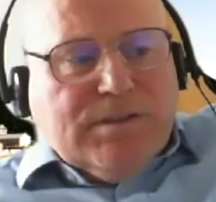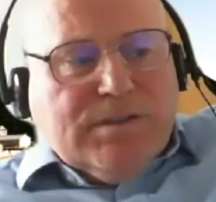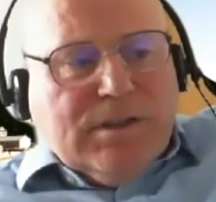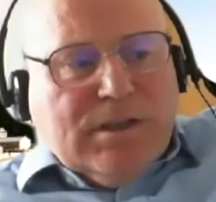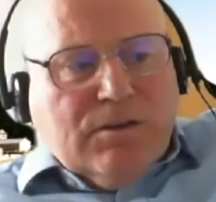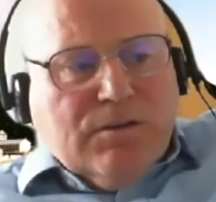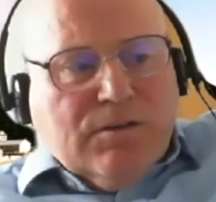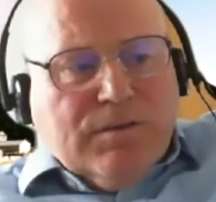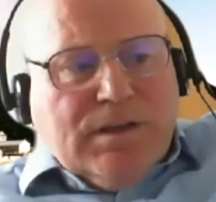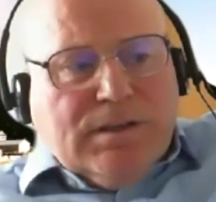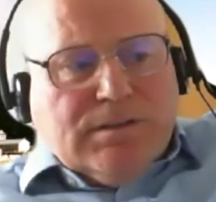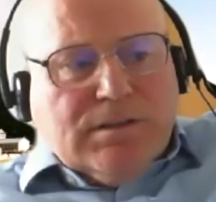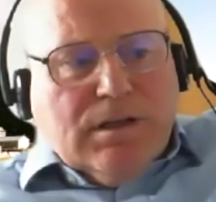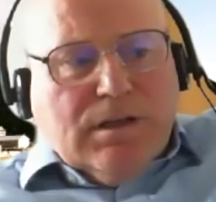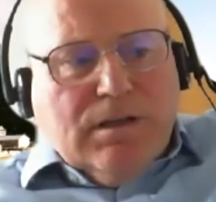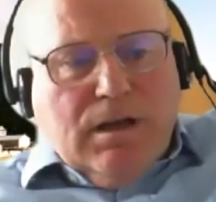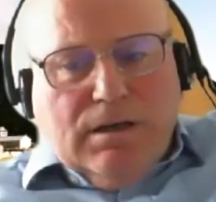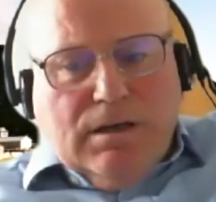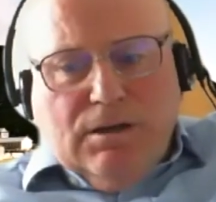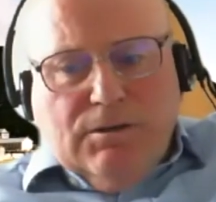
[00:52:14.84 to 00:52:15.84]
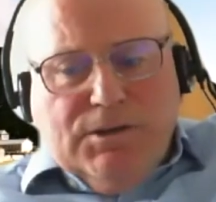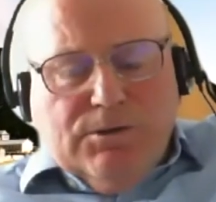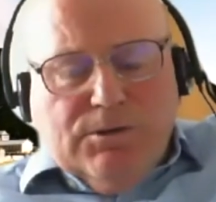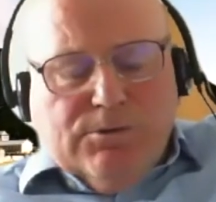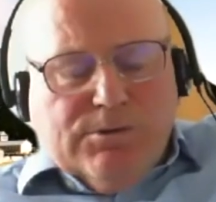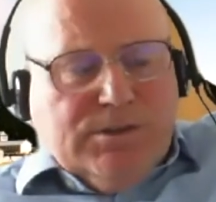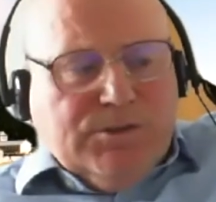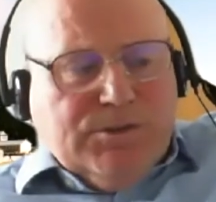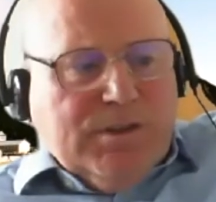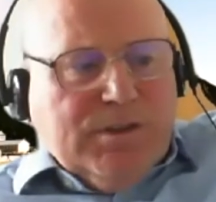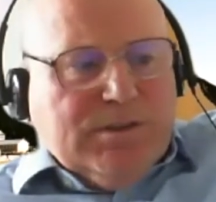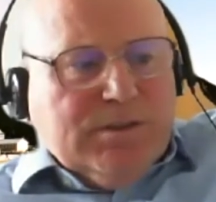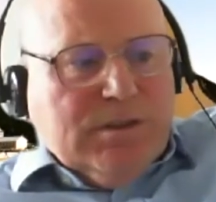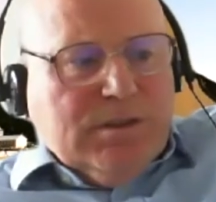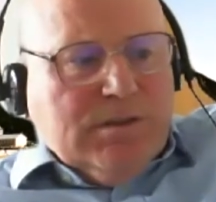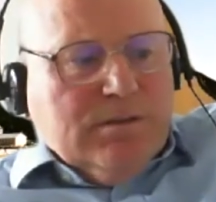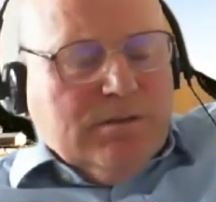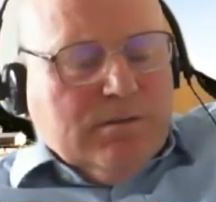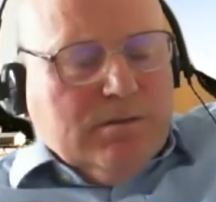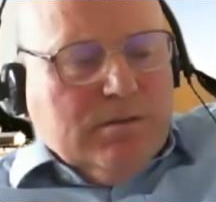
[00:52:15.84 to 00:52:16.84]
thing on this i know you're interested
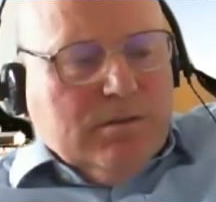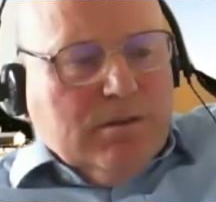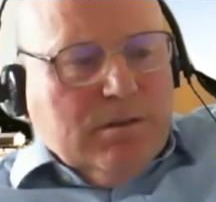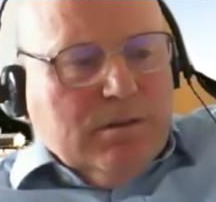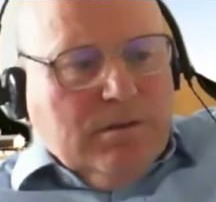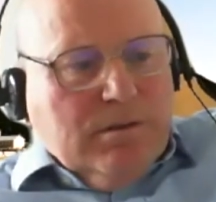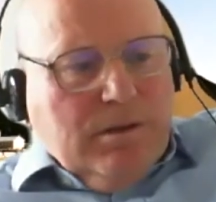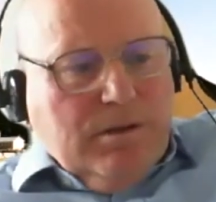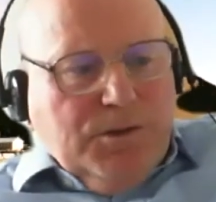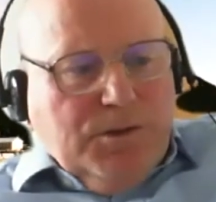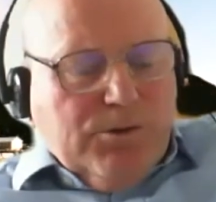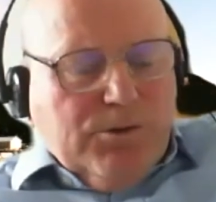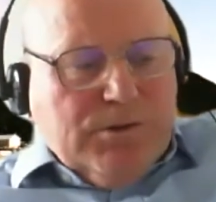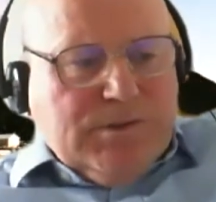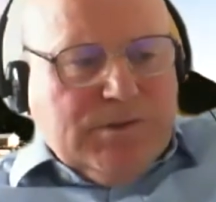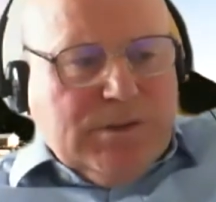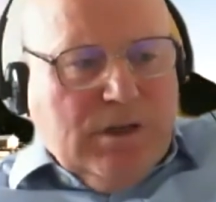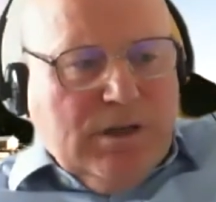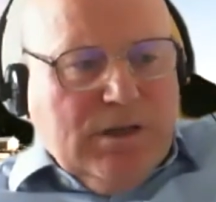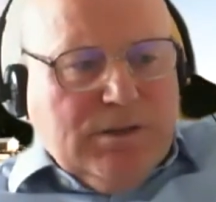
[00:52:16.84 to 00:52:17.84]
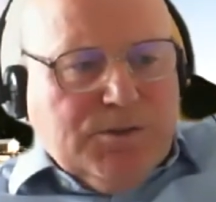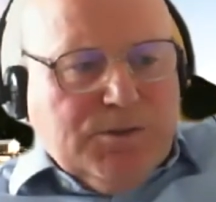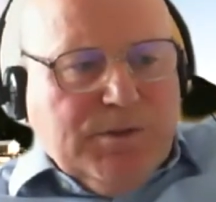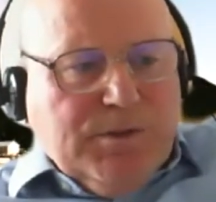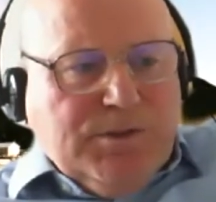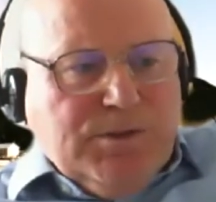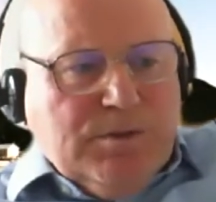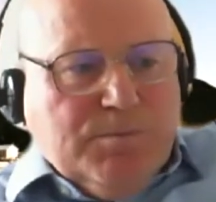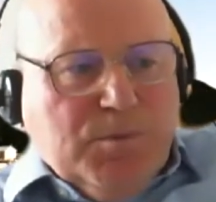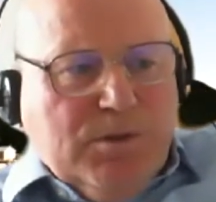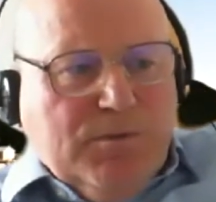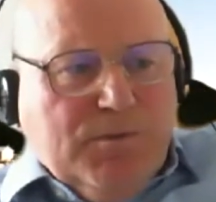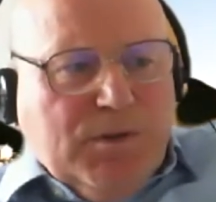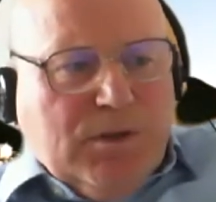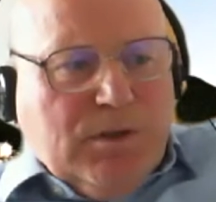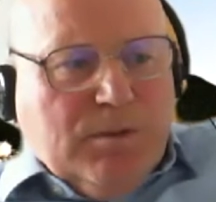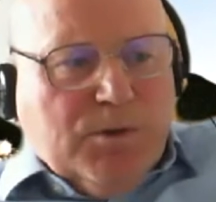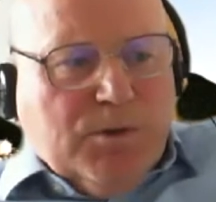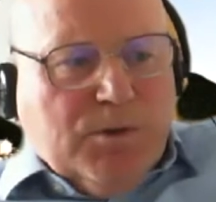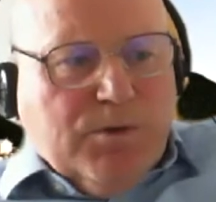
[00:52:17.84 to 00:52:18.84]
in neuroscience richard but have you
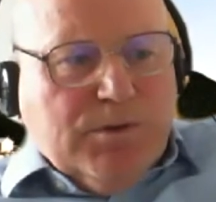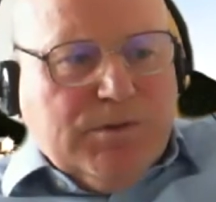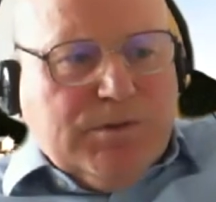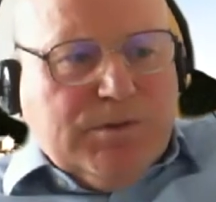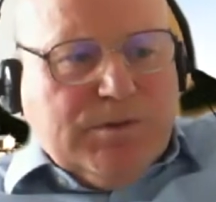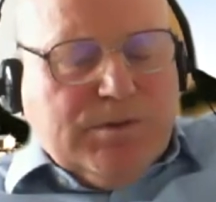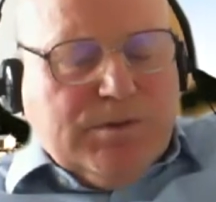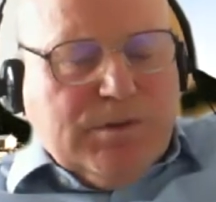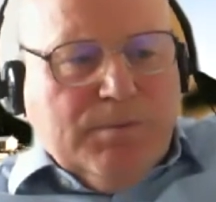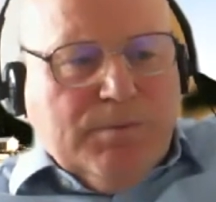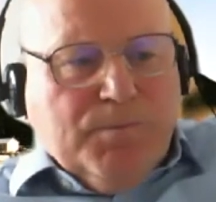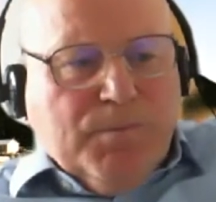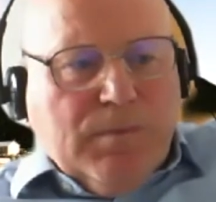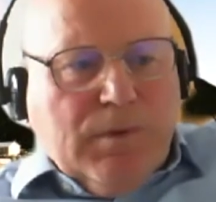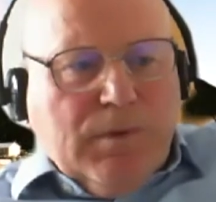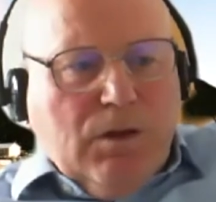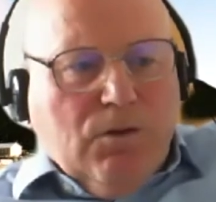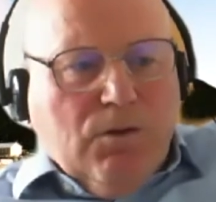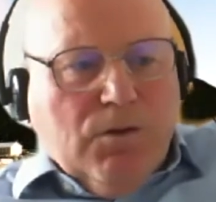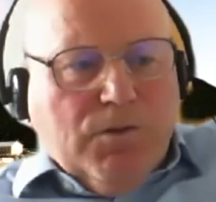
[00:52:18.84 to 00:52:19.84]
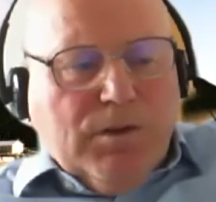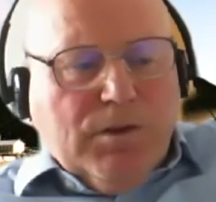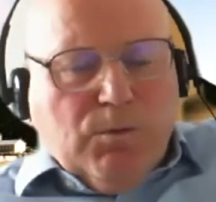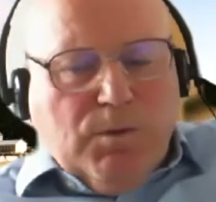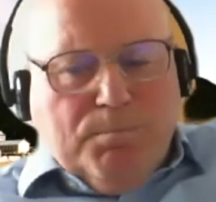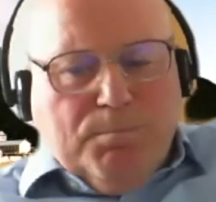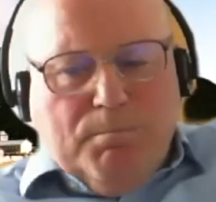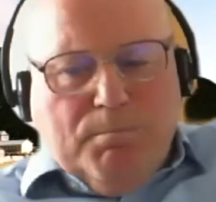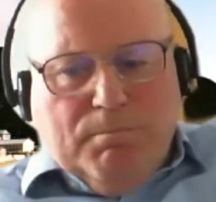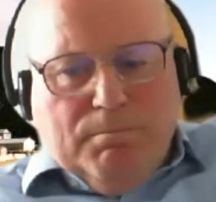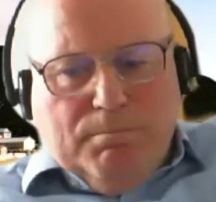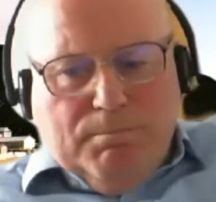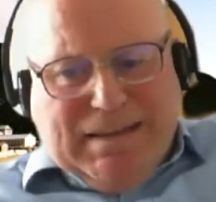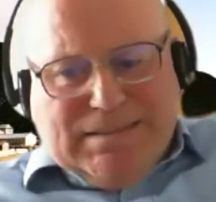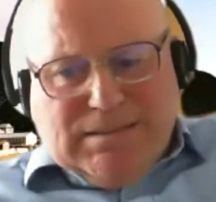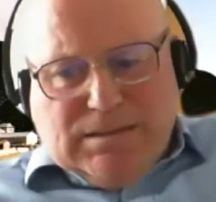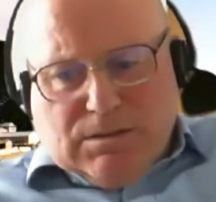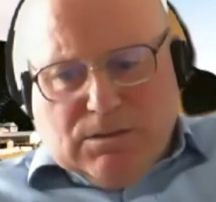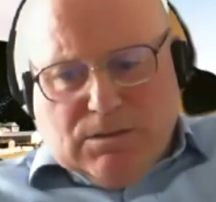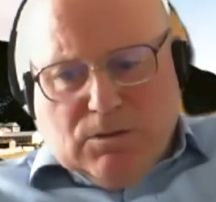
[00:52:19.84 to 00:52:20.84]
come across um, the whole thing with
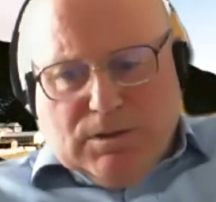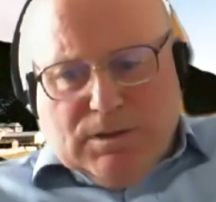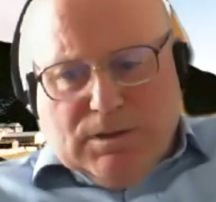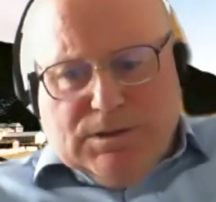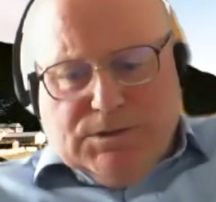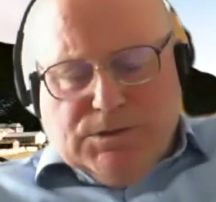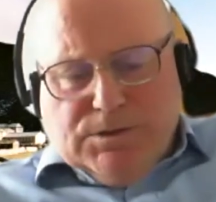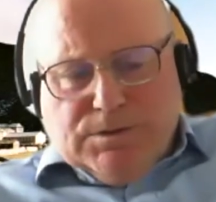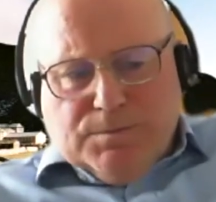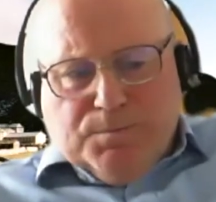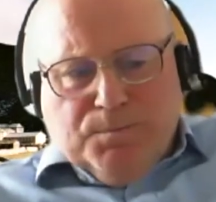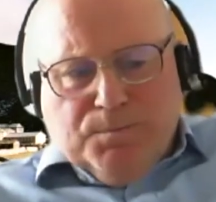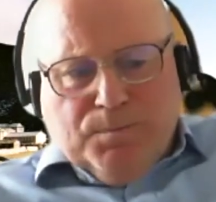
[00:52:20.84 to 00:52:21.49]
metacognition